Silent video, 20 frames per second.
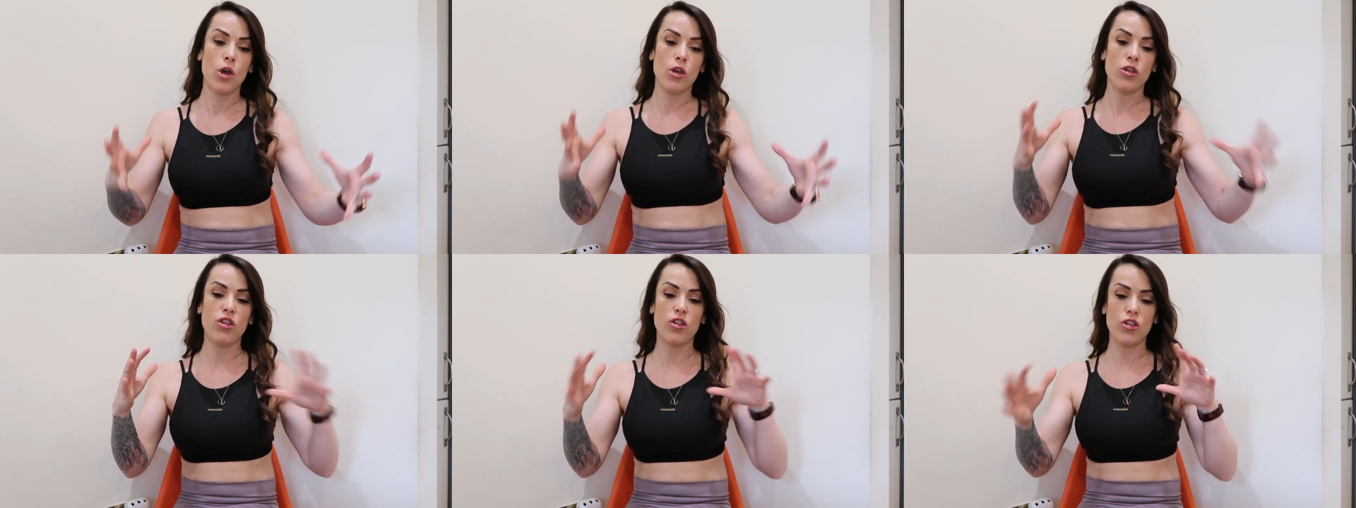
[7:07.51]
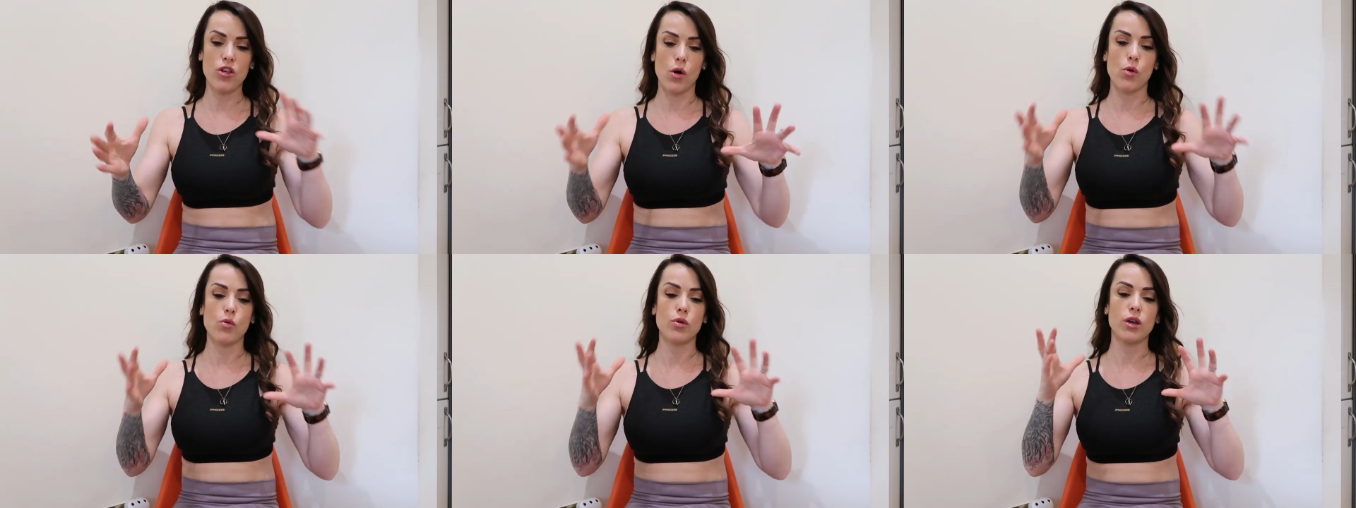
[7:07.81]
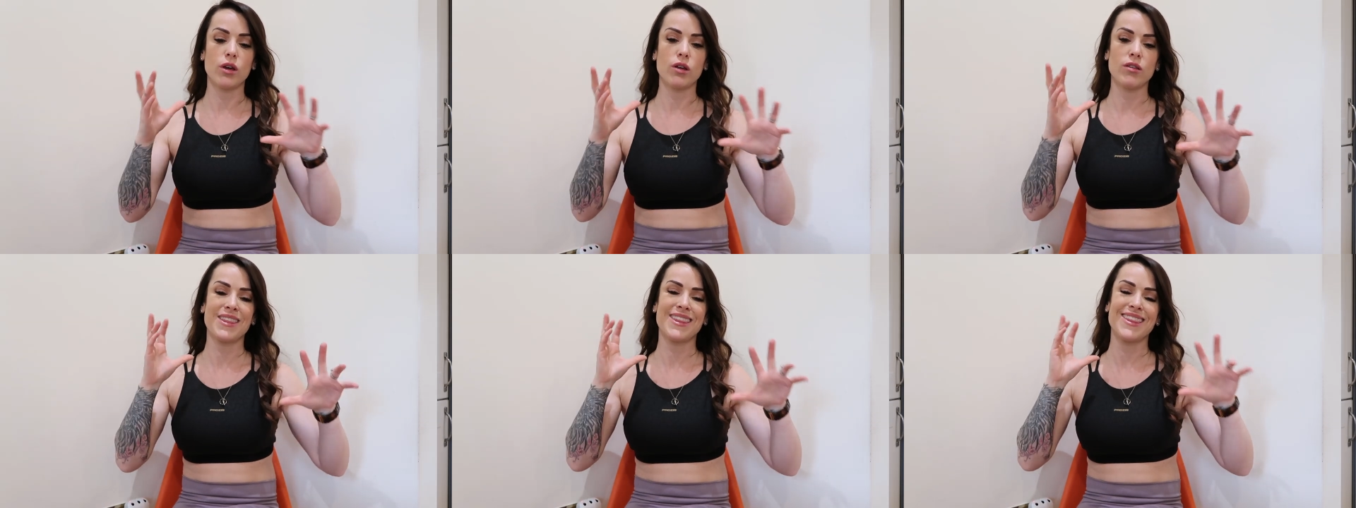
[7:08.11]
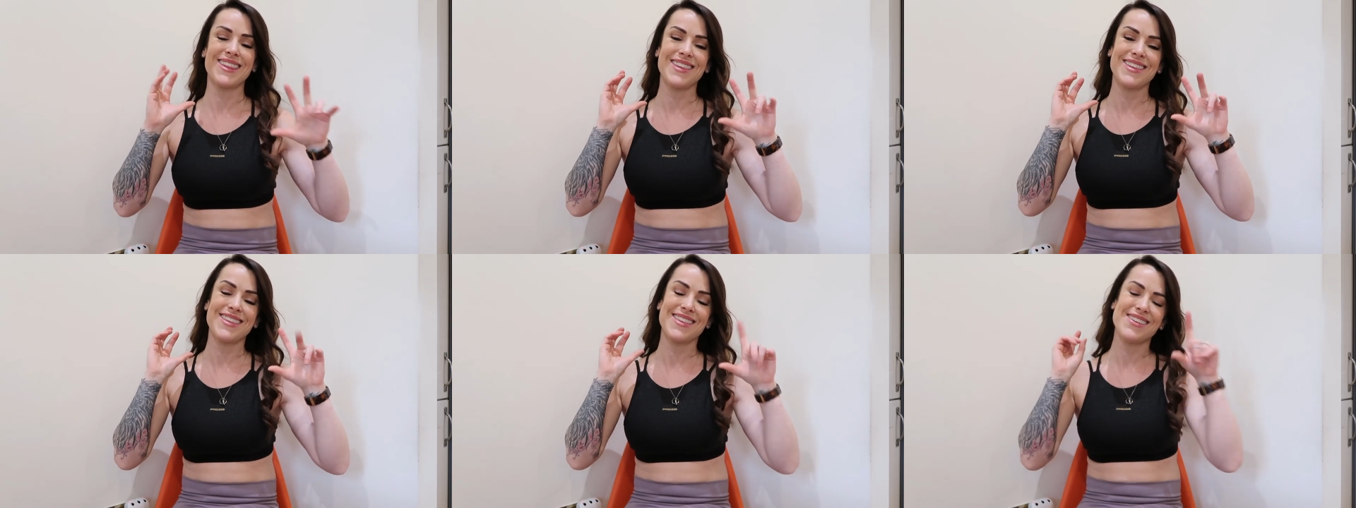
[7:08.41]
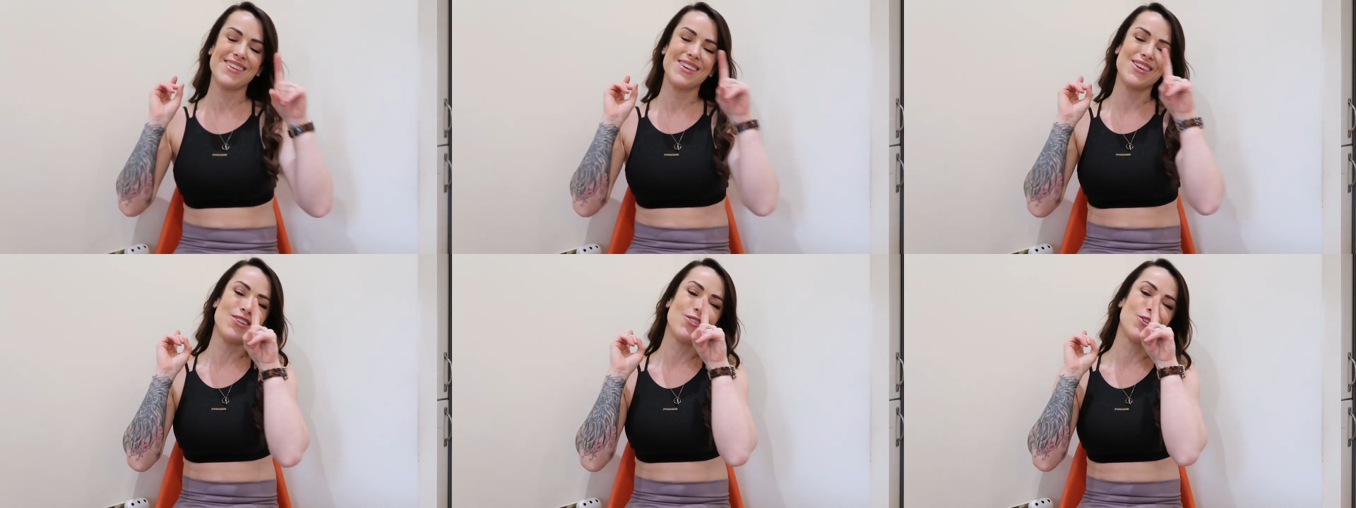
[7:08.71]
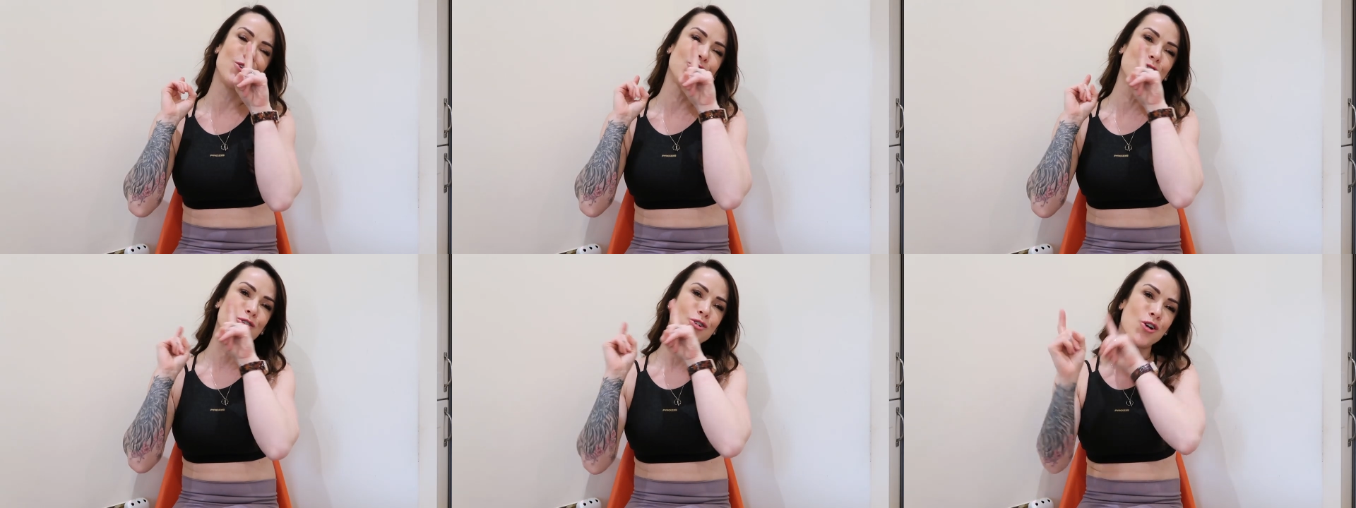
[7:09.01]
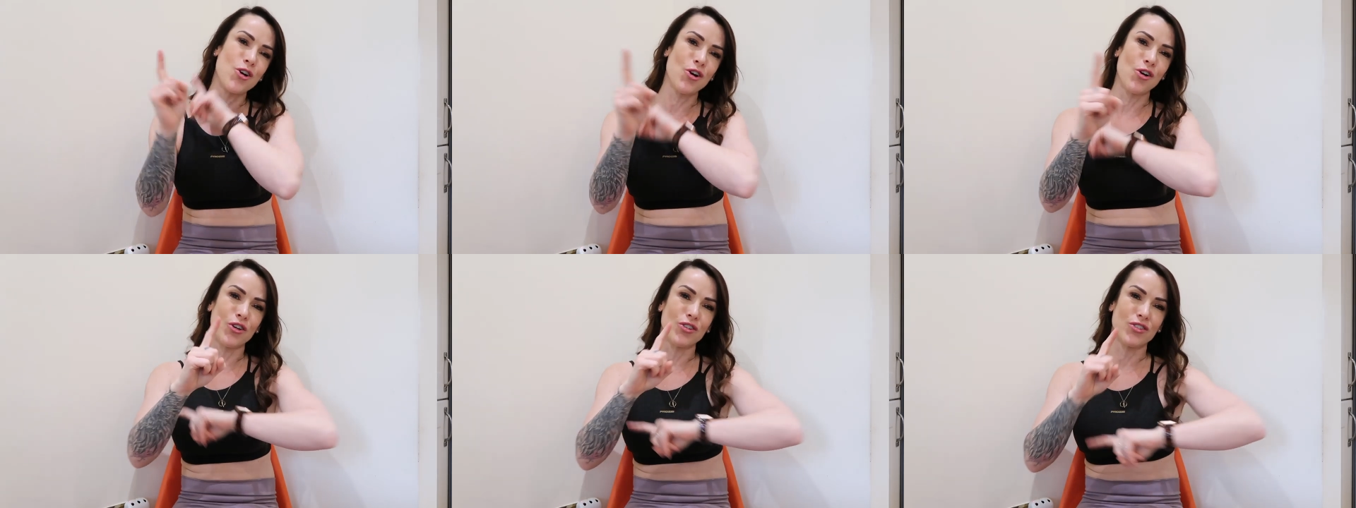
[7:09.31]
So you
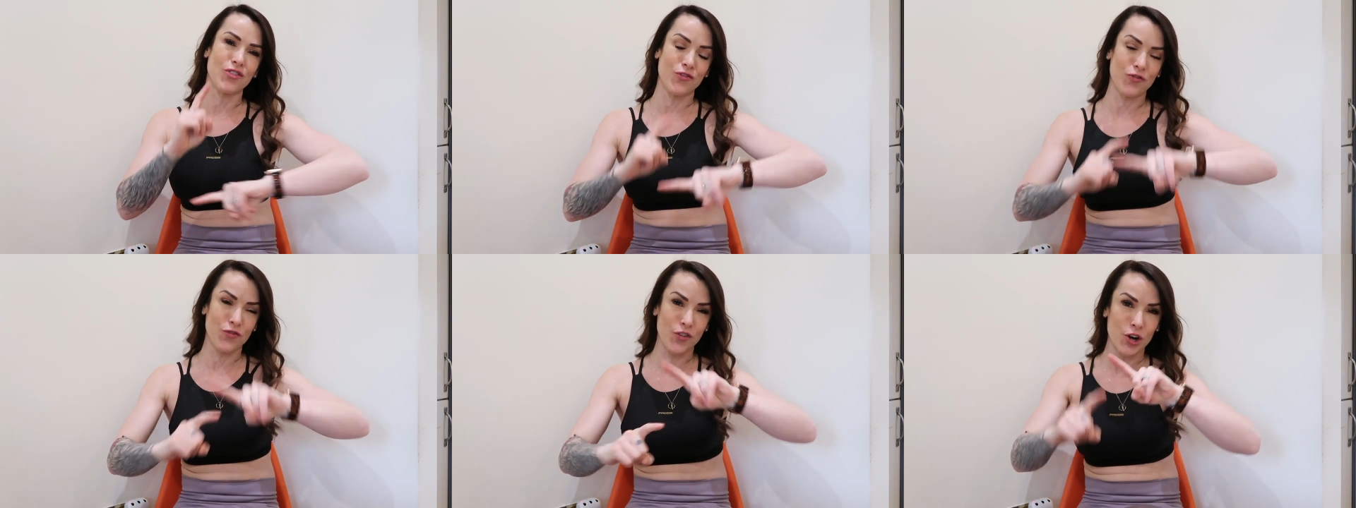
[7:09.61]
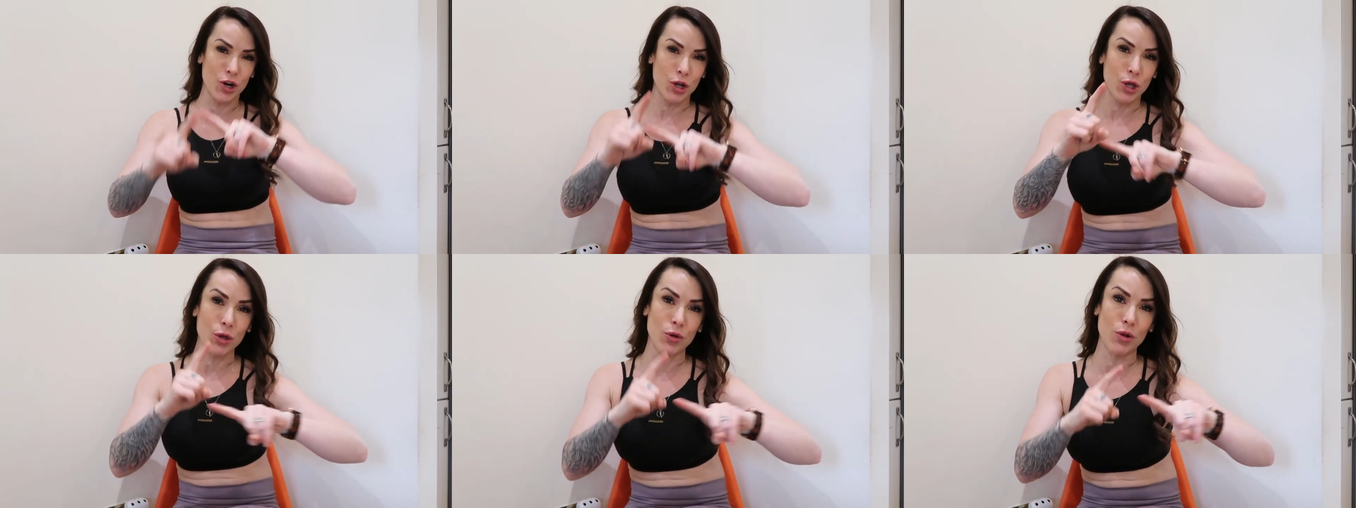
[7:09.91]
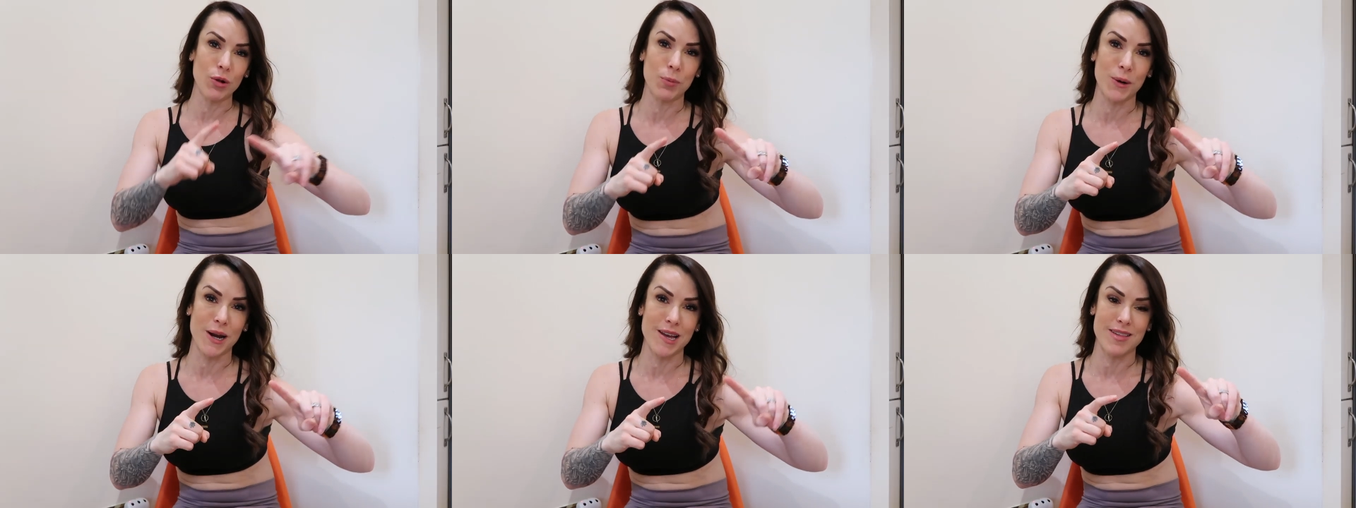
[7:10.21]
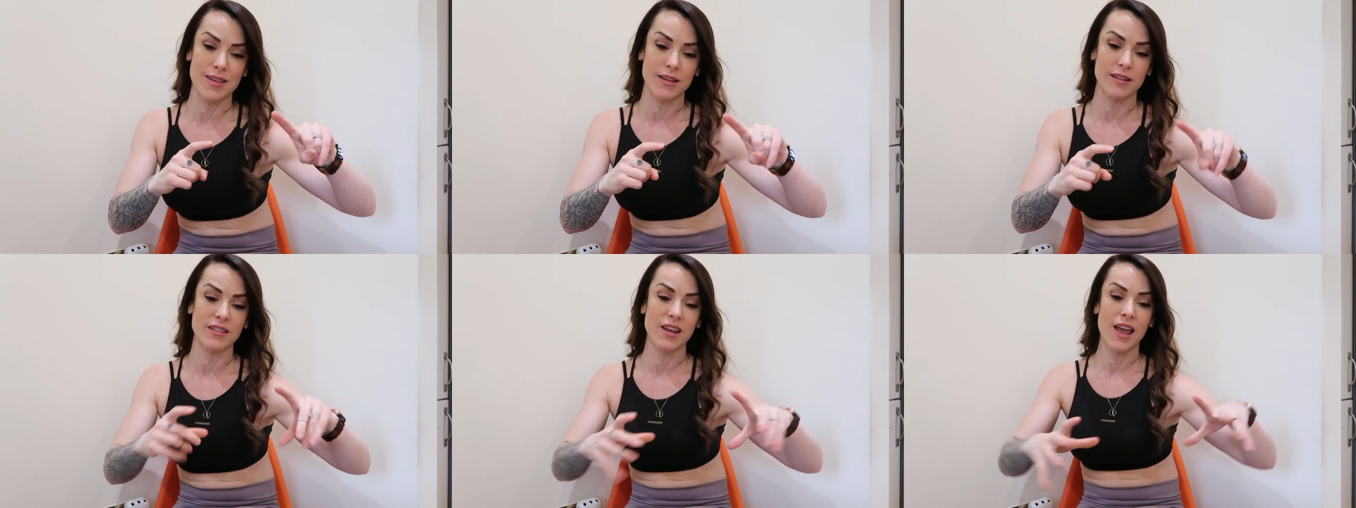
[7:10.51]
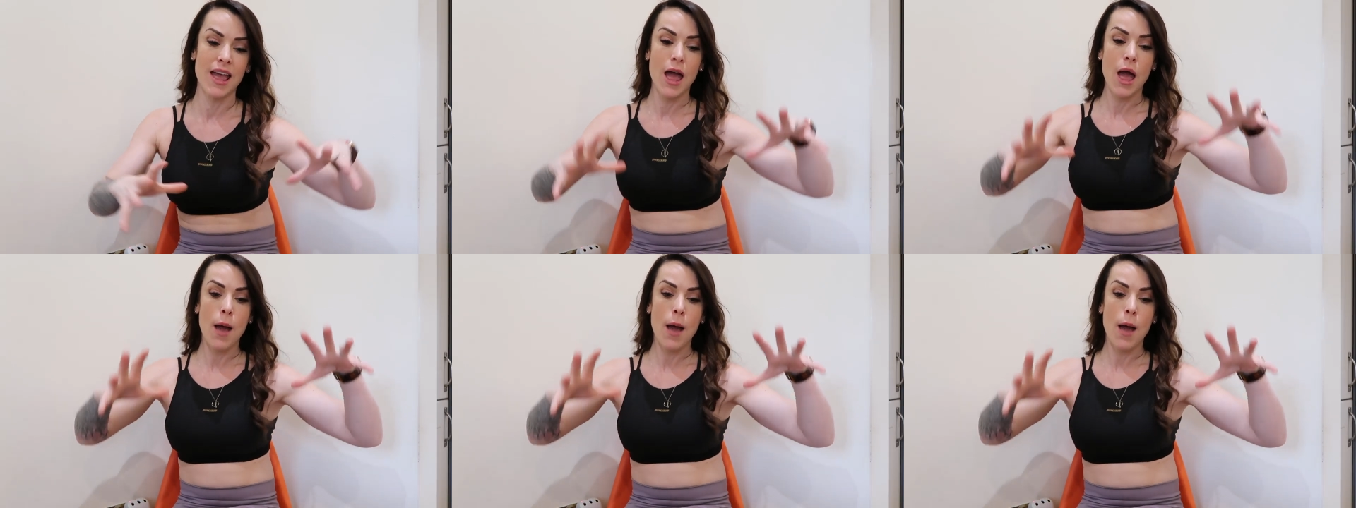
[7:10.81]
could, for a cool present,